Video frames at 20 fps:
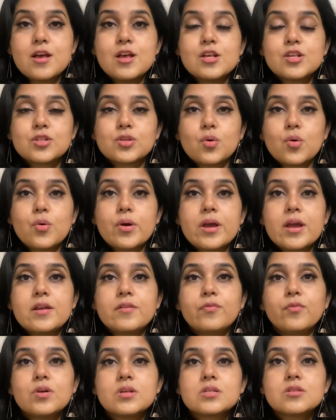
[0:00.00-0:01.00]
so it
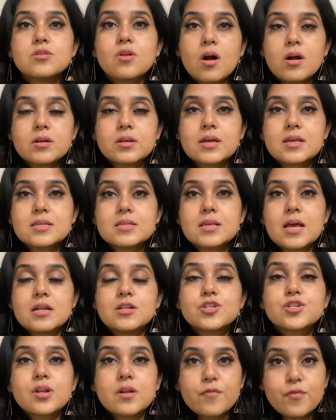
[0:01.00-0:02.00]
was not
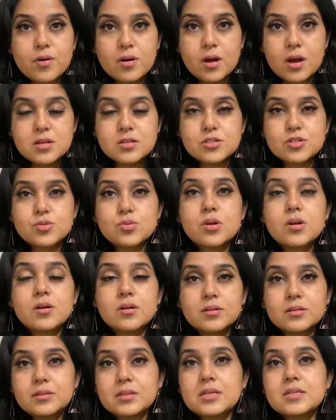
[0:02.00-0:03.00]
essential for us to
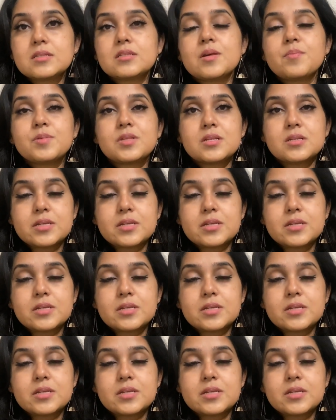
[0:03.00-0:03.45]
learn these tips and